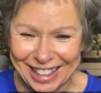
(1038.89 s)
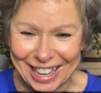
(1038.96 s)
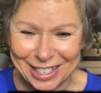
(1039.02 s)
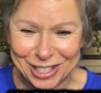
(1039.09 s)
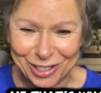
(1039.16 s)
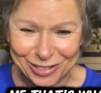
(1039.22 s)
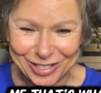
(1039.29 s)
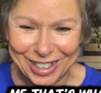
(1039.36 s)

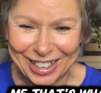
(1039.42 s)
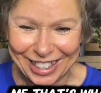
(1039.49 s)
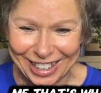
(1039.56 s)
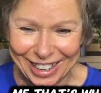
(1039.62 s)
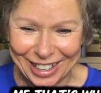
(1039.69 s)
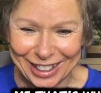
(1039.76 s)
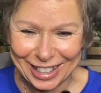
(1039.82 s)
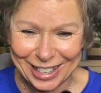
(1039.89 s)
That's what
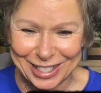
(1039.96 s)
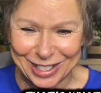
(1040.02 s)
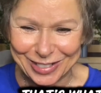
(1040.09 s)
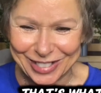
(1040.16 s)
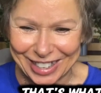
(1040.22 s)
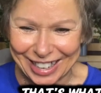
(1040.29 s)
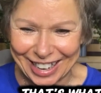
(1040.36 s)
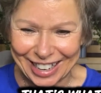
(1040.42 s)

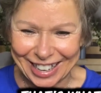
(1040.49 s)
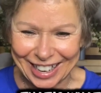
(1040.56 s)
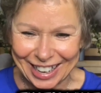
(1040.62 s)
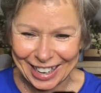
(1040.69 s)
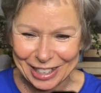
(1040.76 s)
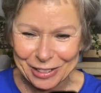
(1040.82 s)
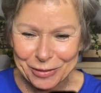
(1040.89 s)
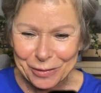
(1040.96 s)
I
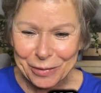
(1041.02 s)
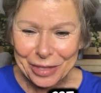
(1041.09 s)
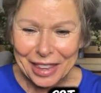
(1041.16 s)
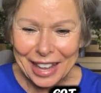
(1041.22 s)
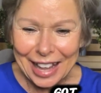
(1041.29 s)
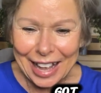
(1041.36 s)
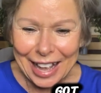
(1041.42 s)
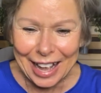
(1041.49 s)
got.
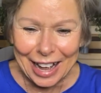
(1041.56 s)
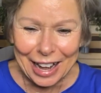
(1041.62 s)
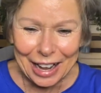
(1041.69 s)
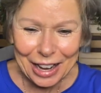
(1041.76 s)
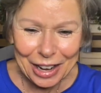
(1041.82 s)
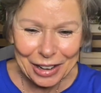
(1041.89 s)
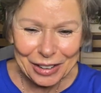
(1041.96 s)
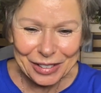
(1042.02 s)

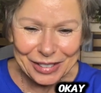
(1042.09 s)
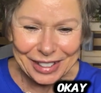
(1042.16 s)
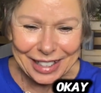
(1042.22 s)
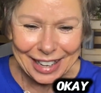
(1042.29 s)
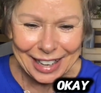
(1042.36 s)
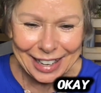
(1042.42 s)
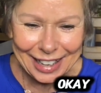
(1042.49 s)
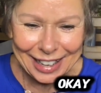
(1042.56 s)

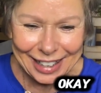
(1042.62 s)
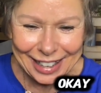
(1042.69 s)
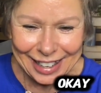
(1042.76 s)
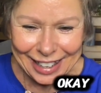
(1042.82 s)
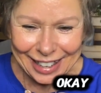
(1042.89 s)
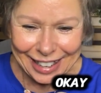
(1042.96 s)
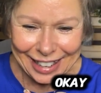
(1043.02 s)
Okay.